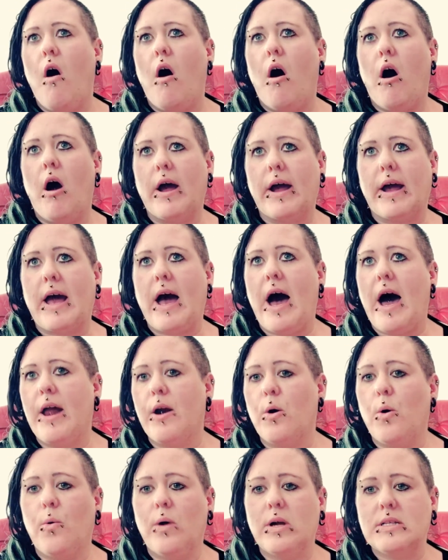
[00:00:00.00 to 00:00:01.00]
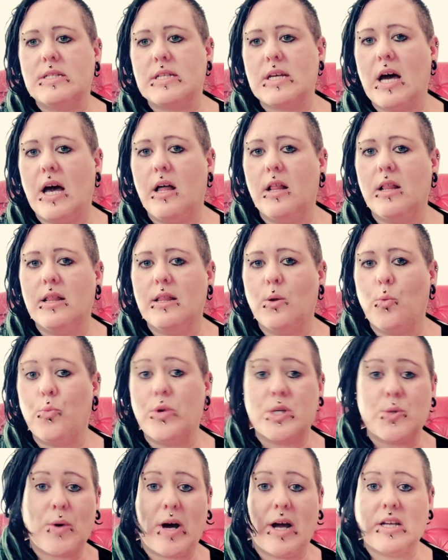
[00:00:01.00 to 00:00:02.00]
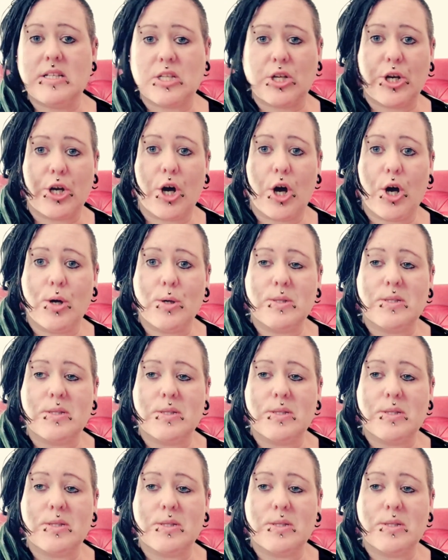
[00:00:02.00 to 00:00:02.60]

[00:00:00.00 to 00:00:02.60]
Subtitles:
I can't always tell which way it's going to go.